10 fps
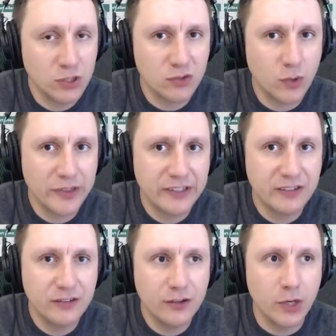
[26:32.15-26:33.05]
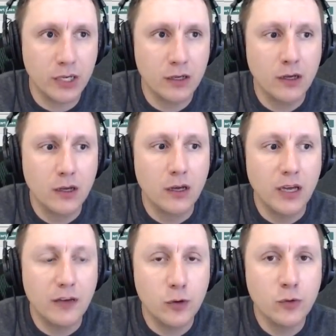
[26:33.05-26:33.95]
which is what this is doing,
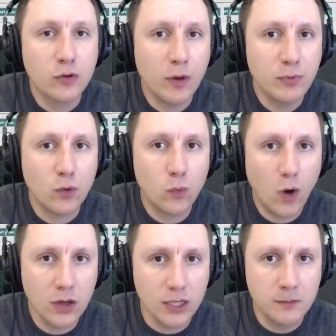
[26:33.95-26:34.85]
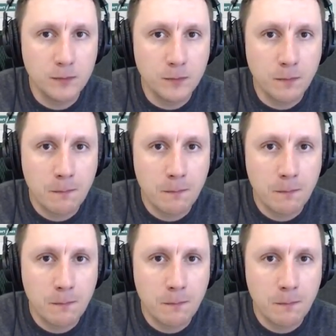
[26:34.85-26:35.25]
if you encrypt your wallet